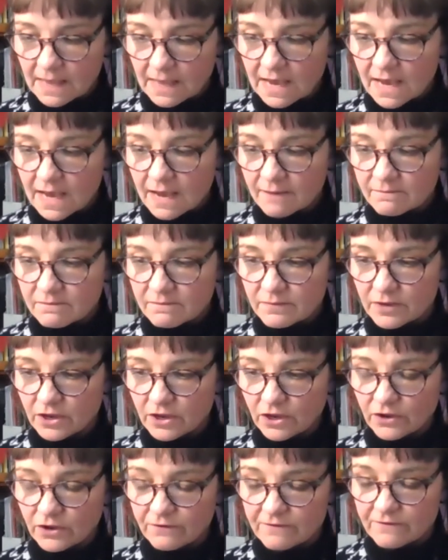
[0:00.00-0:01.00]
um,
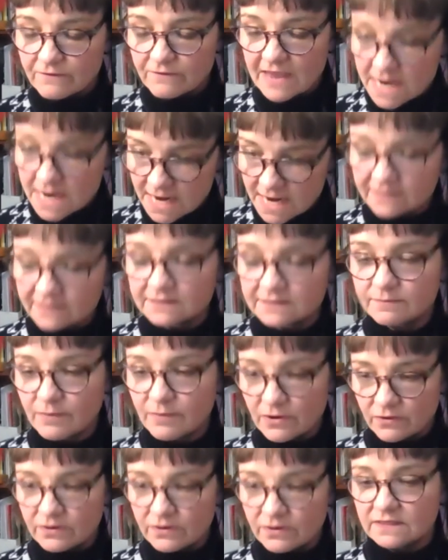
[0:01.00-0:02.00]

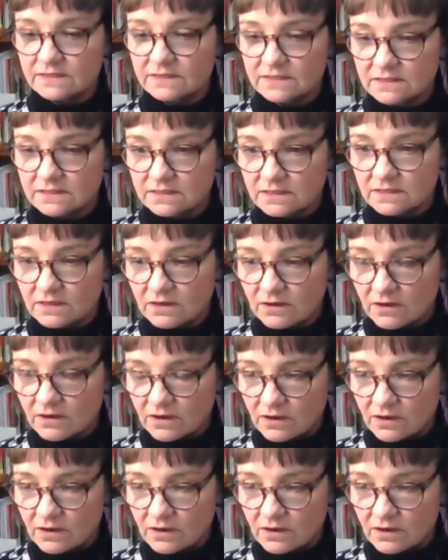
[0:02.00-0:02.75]
inexperienced